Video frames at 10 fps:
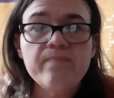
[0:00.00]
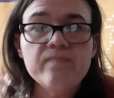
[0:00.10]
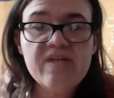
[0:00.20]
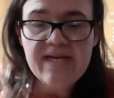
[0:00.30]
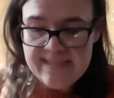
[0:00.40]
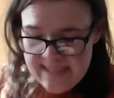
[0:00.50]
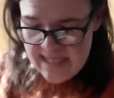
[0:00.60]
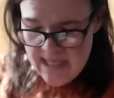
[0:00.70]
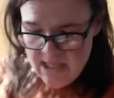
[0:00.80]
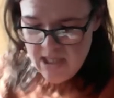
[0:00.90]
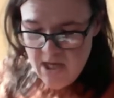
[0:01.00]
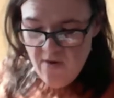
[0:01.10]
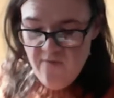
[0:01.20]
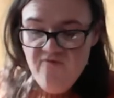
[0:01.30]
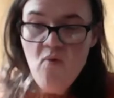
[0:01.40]
test knit
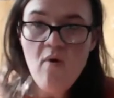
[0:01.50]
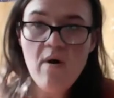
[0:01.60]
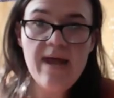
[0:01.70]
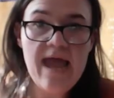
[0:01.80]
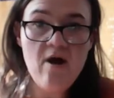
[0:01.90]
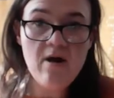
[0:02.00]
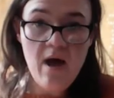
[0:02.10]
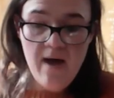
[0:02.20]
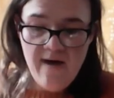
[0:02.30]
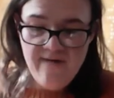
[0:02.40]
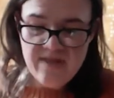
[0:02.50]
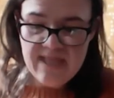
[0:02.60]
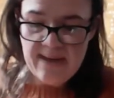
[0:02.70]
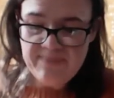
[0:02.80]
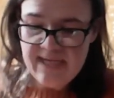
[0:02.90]
for Erica of the
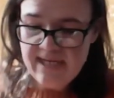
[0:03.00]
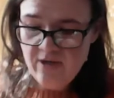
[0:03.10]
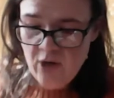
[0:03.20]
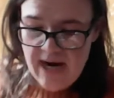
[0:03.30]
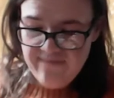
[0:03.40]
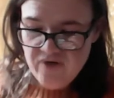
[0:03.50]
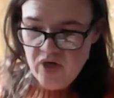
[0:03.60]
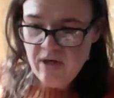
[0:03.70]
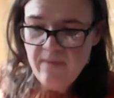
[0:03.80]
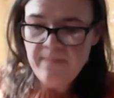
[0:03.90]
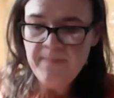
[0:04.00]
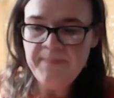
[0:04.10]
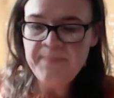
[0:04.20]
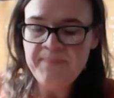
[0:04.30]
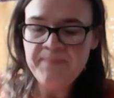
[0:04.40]
Lopsided Crafter.
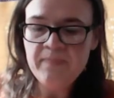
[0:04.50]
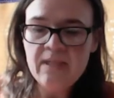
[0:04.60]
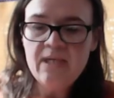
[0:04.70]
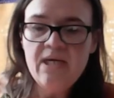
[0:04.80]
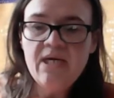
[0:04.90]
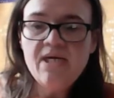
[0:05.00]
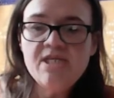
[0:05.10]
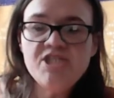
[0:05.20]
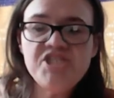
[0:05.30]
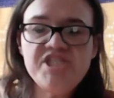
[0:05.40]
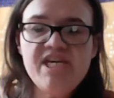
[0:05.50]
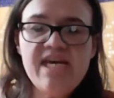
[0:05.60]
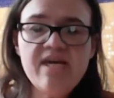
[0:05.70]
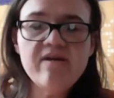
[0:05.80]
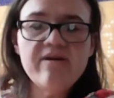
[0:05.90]

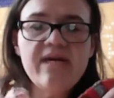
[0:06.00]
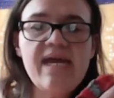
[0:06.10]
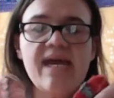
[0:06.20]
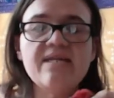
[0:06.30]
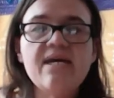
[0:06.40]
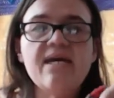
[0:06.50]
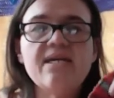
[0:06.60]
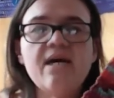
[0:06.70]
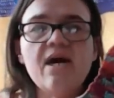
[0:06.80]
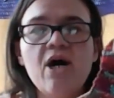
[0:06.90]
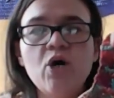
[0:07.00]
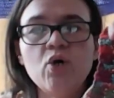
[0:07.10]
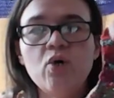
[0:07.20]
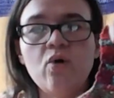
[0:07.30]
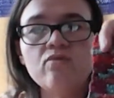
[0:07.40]
She created a
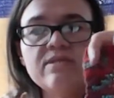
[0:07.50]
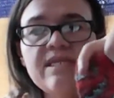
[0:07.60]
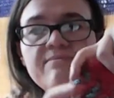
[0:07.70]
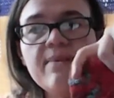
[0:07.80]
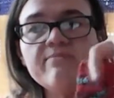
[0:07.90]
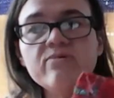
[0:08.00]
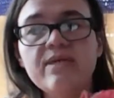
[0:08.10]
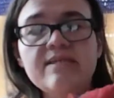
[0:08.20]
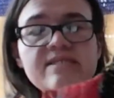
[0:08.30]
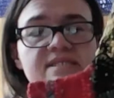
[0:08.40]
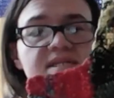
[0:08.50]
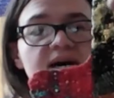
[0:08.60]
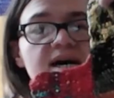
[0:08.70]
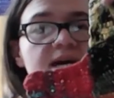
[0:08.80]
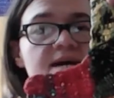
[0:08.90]
cozy memories
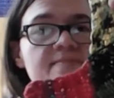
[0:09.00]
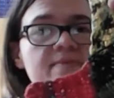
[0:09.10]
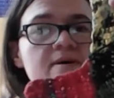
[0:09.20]
type